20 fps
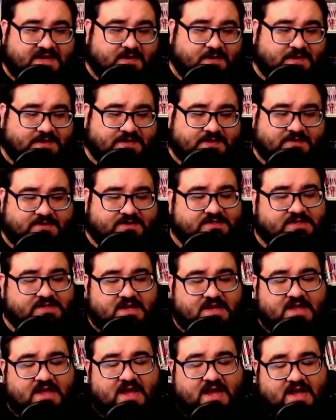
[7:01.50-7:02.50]
characters
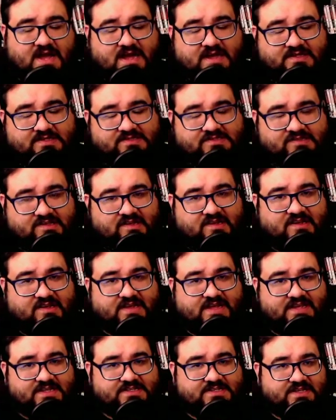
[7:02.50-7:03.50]

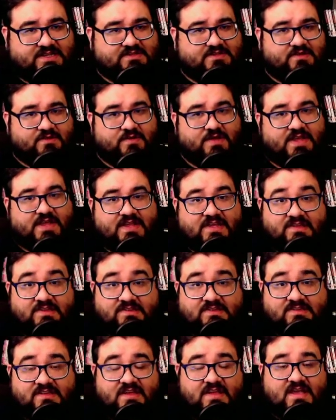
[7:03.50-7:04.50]
Song and Chateau
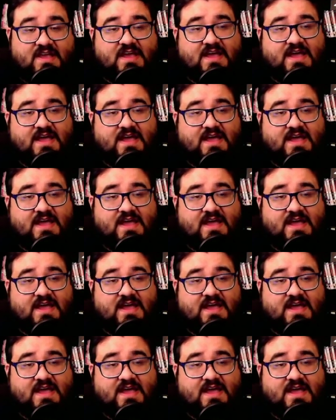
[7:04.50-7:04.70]
is.